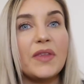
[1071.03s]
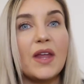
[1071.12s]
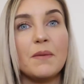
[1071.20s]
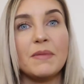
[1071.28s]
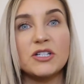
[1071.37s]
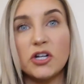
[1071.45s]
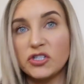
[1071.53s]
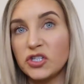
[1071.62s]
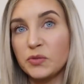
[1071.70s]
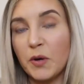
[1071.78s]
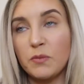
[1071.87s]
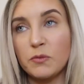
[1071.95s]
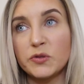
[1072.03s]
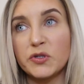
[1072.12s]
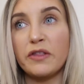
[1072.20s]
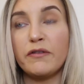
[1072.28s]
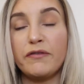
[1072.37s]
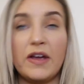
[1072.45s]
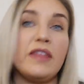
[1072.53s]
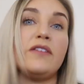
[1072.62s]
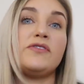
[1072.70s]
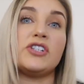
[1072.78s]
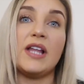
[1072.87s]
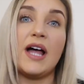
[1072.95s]
my doctor's appointment was on the 5th
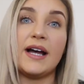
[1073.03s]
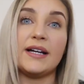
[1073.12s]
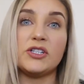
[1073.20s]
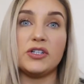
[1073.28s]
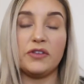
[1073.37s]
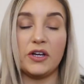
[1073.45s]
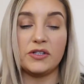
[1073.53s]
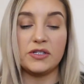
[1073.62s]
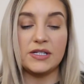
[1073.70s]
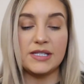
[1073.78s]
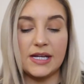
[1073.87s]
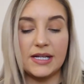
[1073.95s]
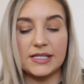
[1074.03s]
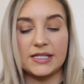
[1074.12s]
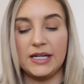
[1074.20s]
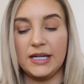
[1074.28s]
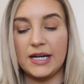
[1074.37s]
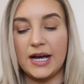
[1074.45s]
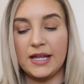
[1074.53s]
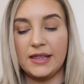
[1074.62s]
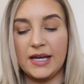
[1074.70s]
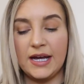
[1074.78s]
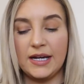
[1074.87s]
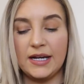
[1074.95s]
of July 2016, and
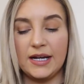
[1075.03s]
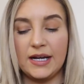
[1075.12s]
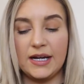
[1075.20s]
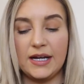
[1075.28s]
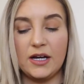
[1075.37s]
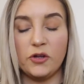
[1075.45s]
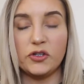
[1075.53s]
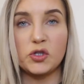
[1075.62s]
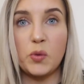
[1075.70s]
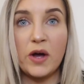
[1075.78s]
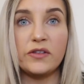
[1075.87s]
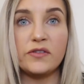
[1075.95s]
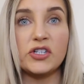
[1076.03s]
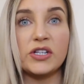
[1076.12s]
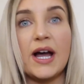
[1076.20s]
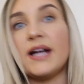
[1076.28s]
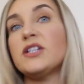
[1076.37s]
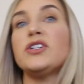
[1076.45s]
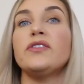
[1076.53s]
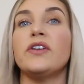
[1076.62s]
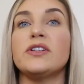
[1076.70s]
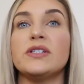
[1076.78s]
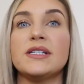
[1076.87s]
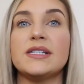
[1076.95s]
then on the 12th of July
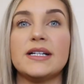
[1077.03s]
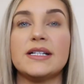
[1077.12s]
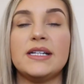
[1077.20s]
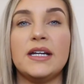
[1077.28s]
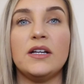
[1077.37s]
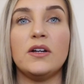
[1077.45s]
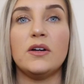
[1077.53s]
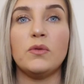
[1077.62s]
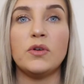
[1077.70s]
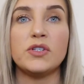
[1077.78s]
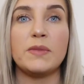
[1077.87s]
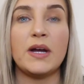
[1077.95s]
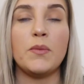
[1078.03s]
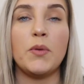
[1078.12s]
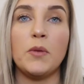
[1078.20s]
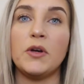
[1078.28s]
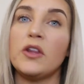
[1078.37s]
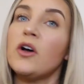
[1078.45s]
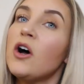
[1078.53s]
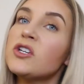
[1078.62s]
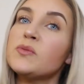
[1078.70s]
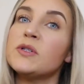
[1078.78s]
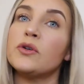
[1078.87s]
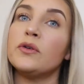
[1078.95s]
2016 was my appointment at the
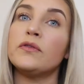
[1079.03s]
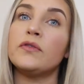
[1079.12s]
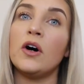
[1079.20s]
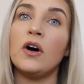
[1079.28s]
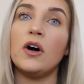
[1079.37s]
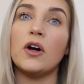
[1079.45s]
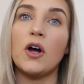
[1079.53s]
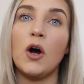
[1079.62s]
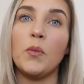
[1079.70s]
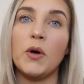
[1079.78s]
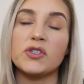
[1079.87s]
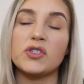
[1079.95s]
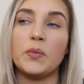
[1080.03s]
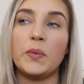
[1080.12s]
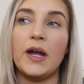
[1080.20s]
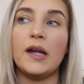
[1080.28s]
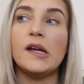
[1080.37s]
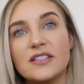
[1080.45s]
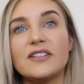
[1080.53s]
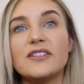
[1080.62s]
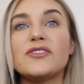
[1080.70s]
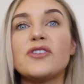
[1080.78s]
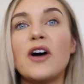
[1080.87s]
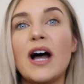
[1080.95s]
hospital for a colposcopy.
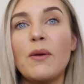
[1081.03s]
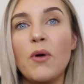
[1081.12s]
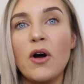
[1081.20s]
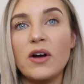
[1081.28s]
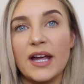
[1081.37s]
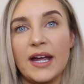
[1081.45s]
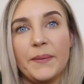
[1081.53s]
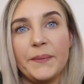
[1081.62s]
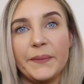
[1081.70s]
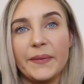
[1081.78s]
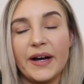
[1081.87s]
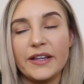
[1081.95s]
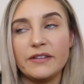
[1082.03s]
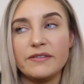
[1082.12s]
So I walk in and the